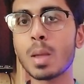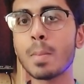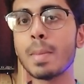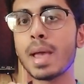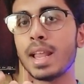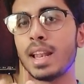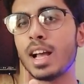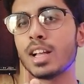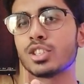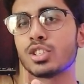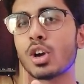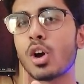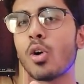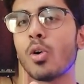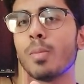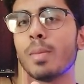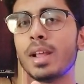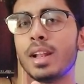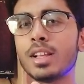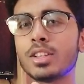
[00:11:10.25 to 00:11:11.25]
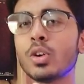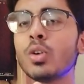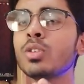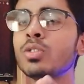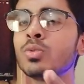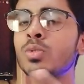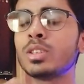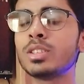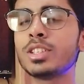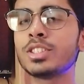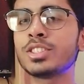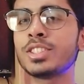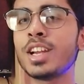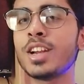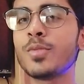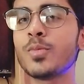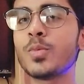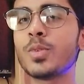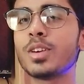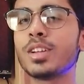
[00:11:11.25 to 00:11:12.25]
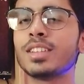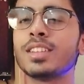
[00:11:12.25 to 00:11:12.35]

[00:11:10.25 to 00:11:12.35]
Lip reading: Bella ciao, bella ciao. You understand